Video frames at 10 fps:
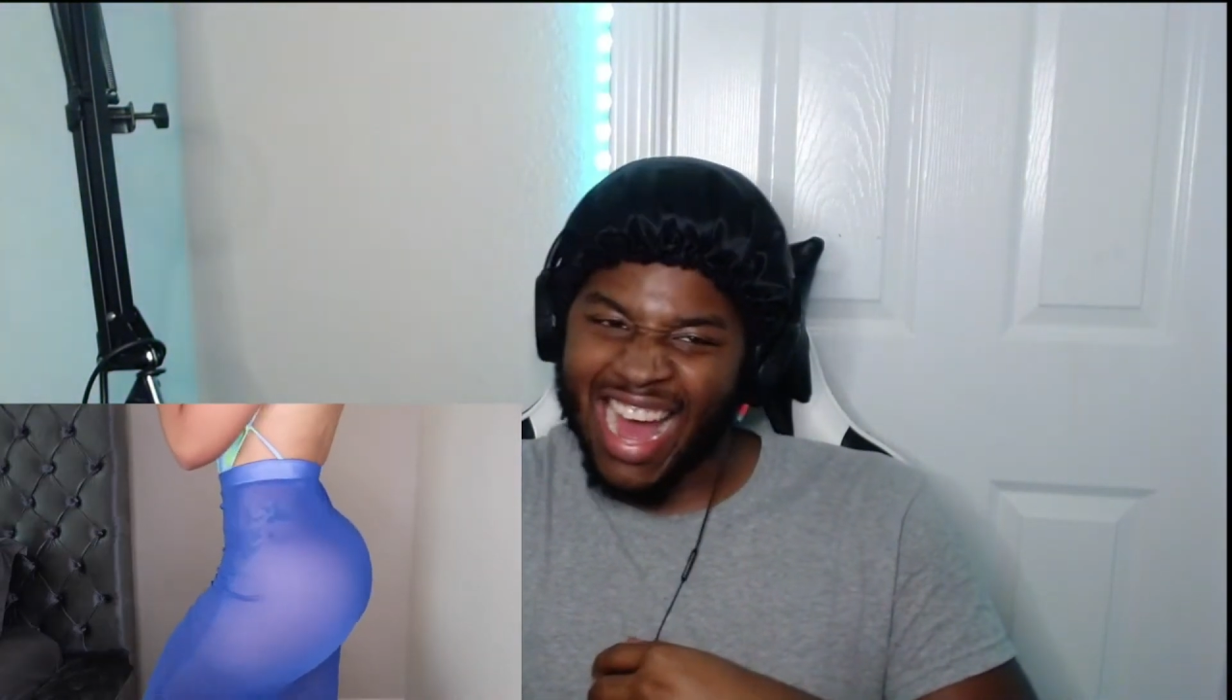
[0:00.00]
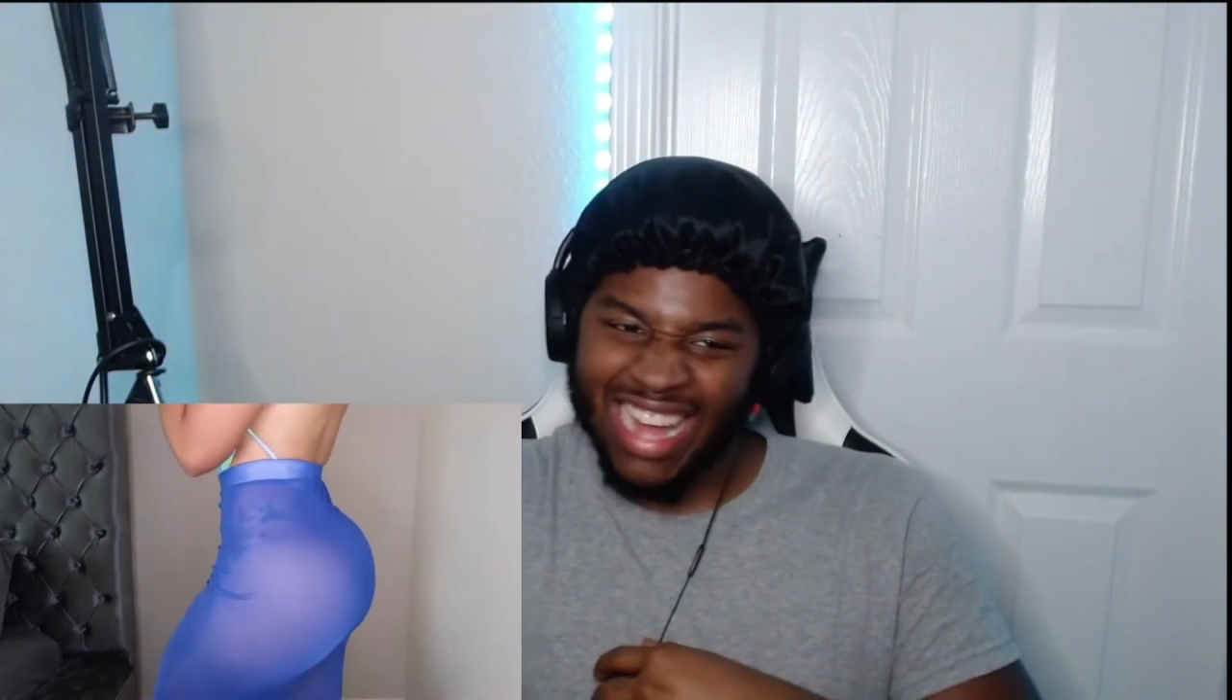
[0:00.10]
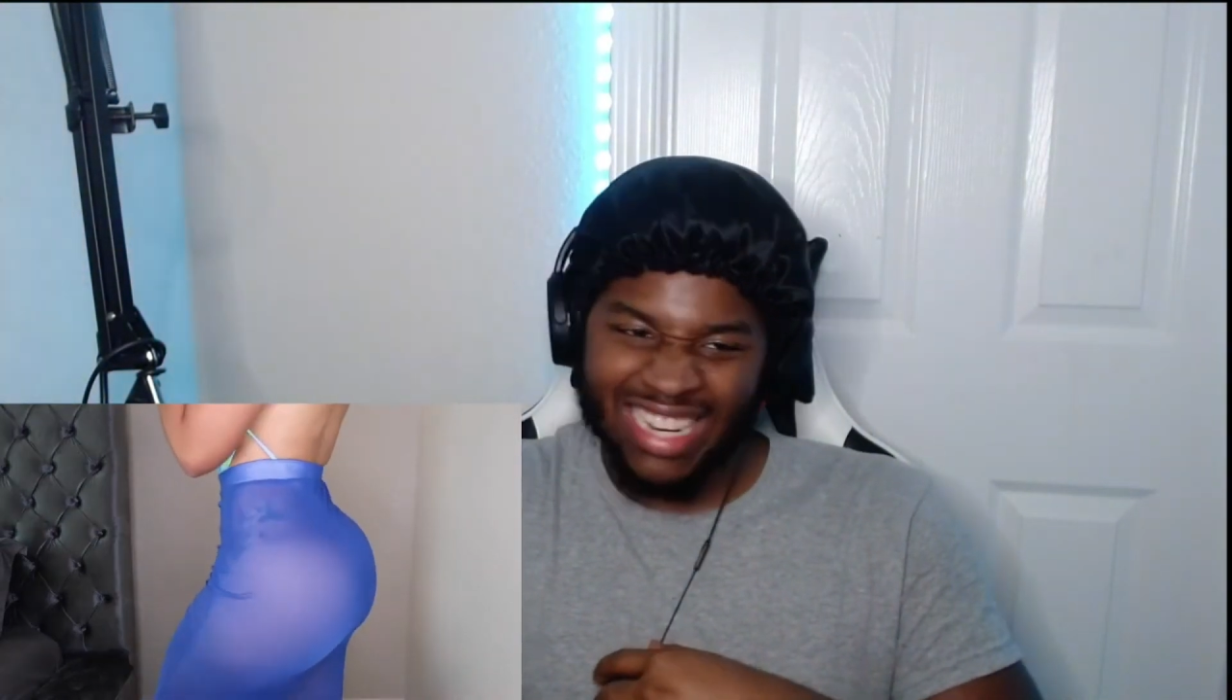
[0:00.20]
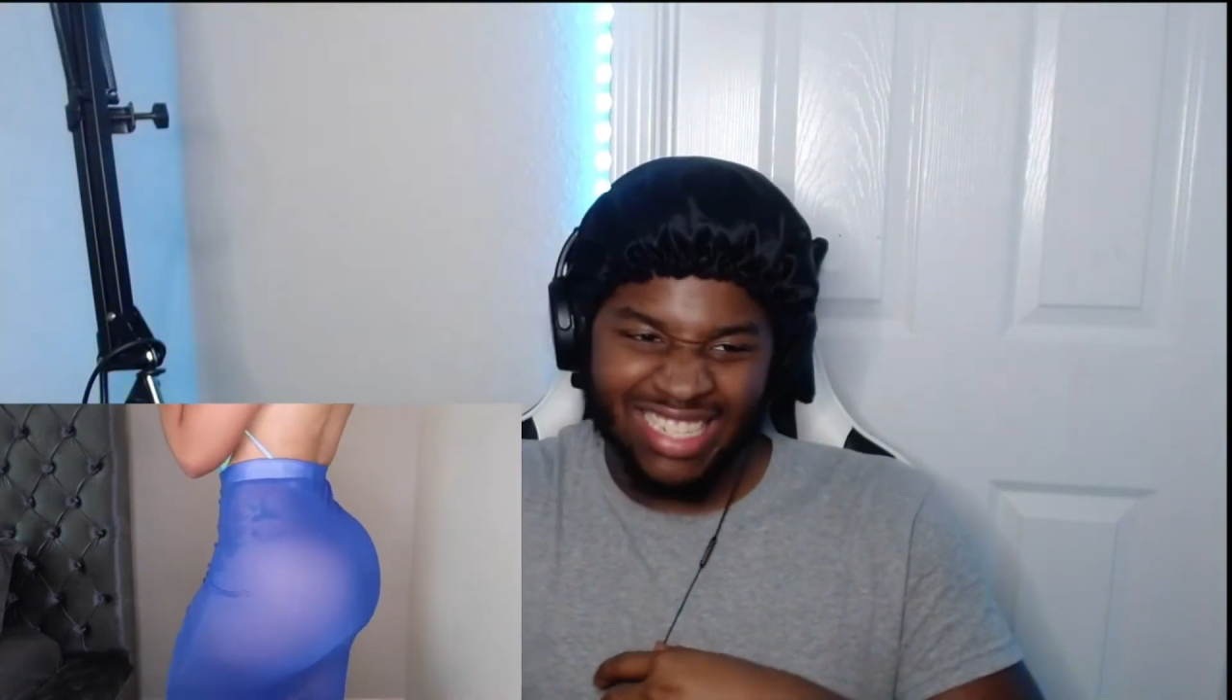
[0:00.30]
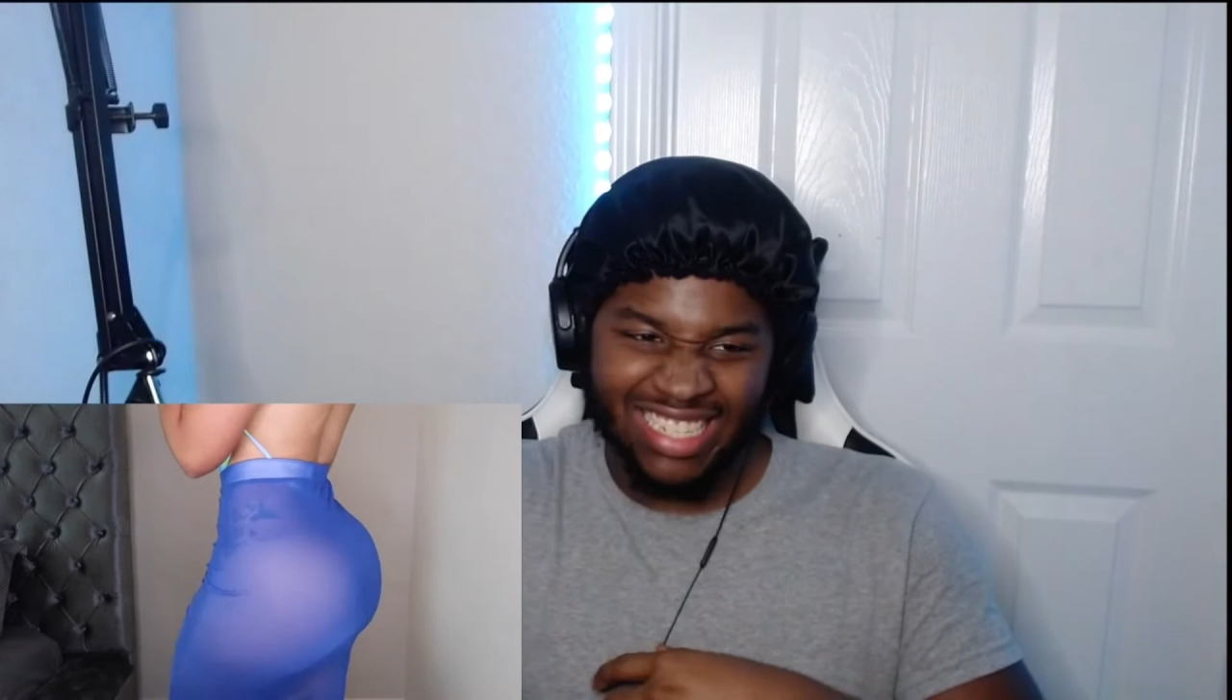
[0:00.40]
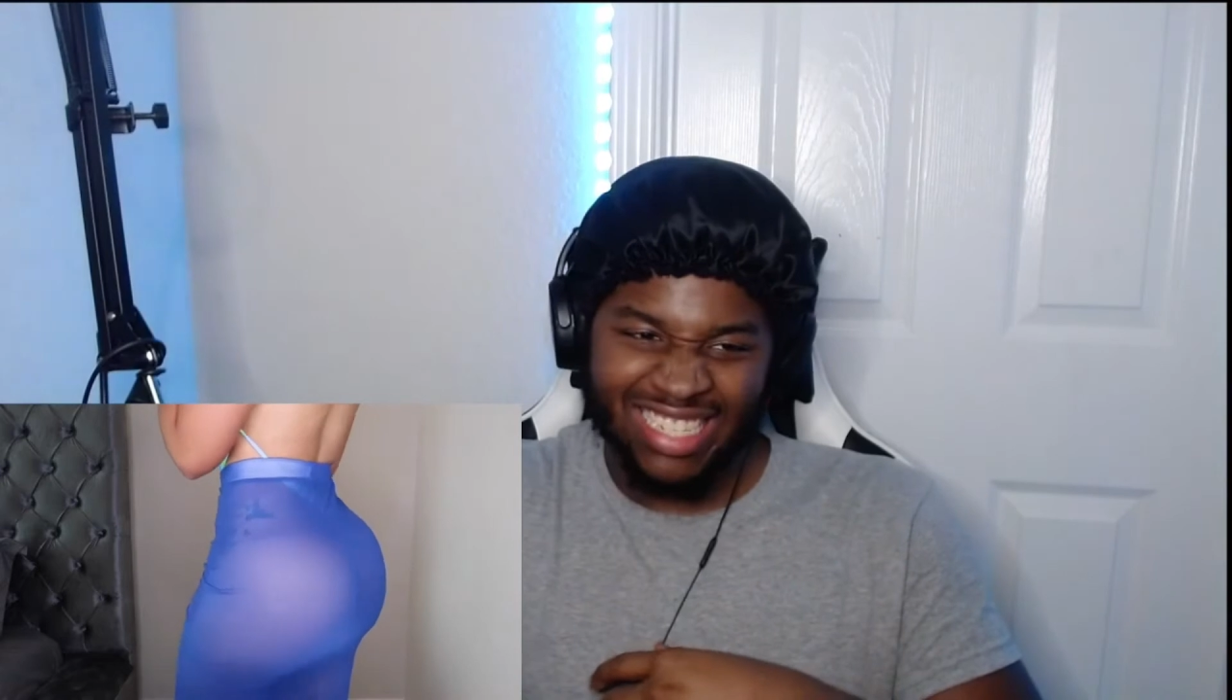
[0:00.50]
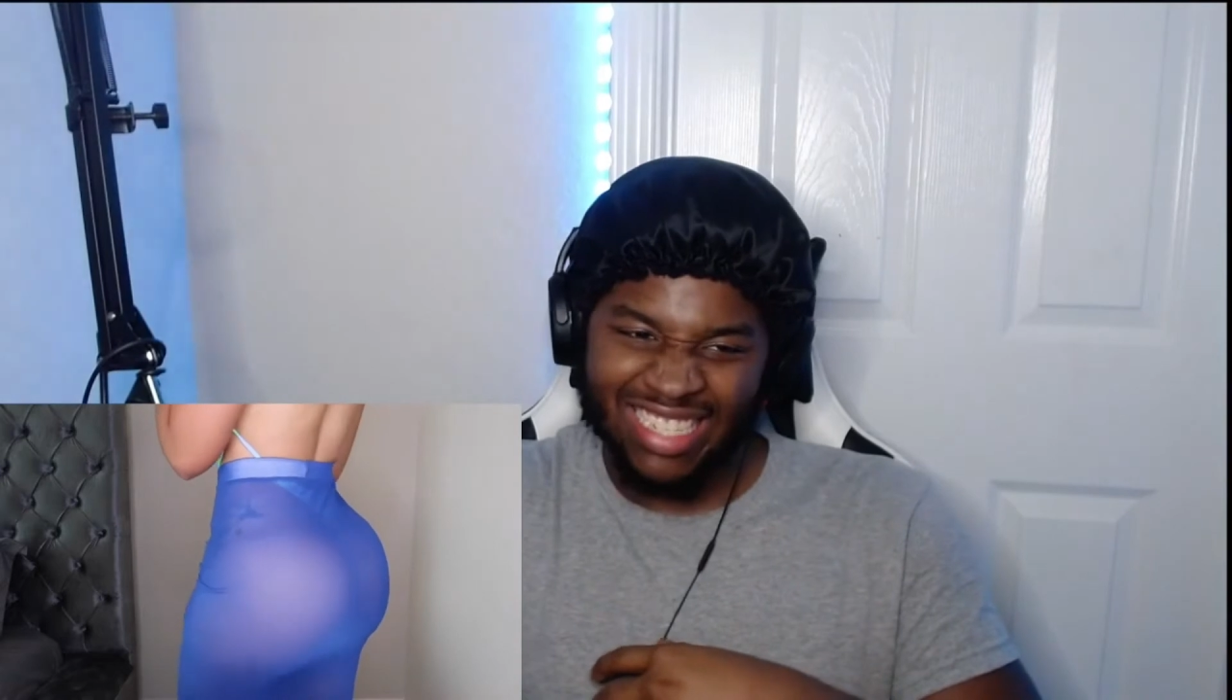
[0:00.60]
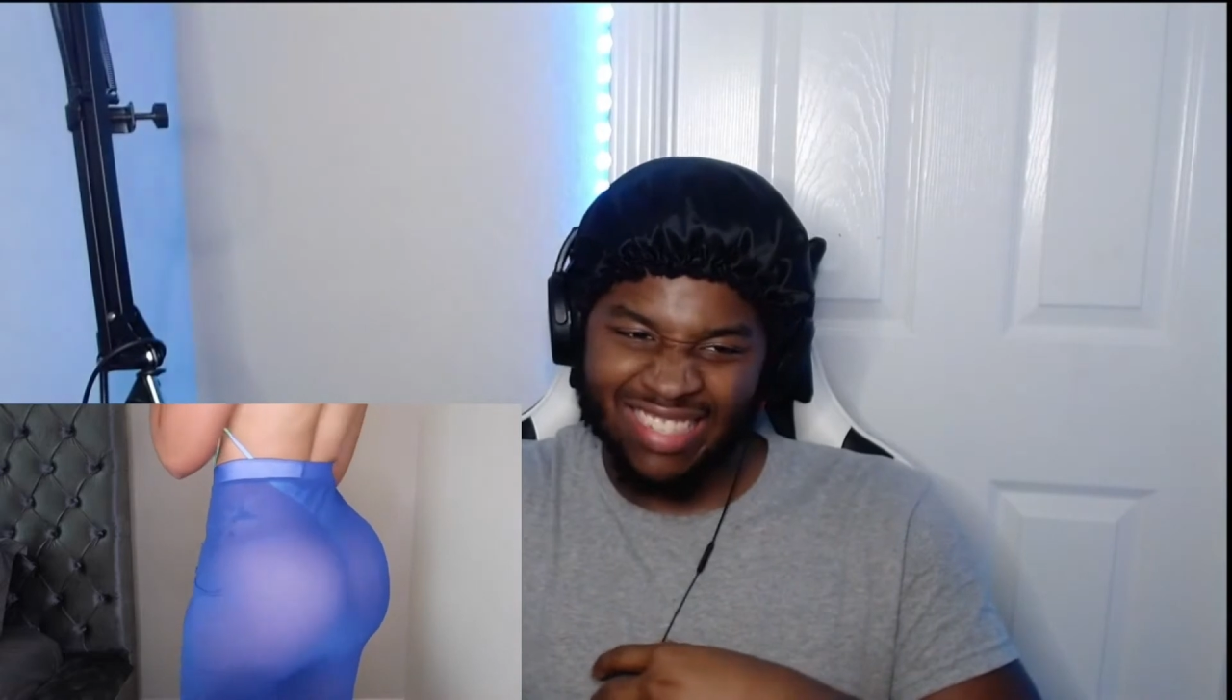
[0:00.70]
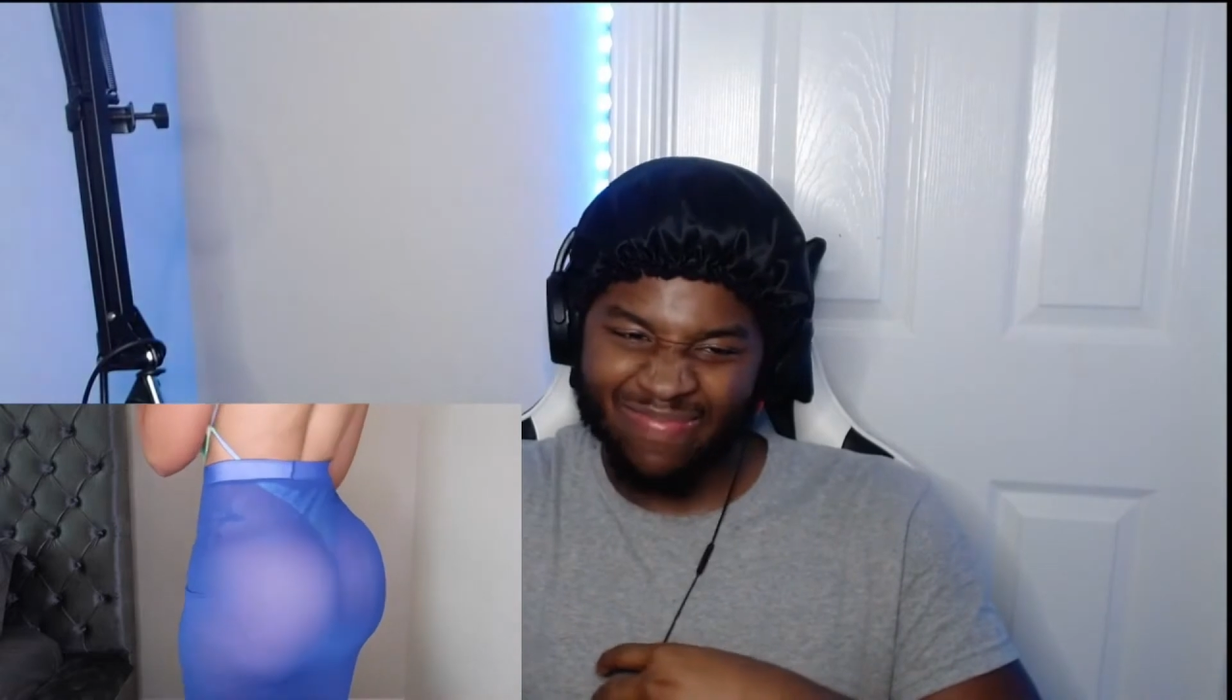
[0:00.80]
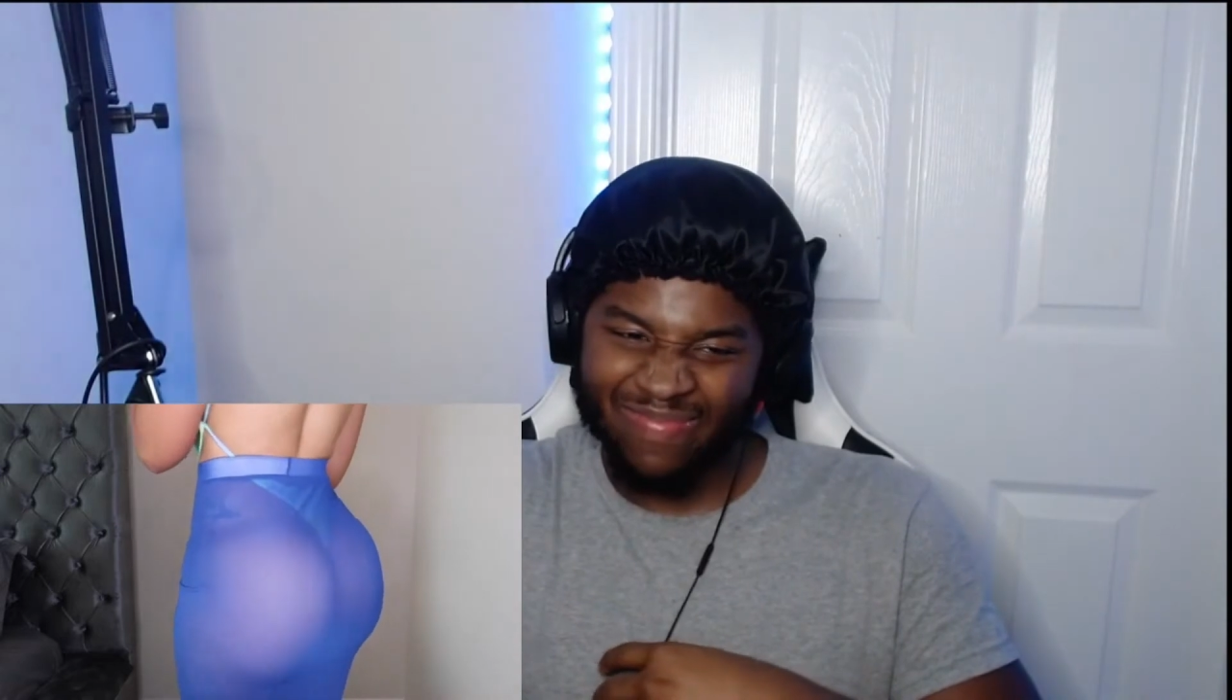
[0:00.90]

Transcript: The skirt is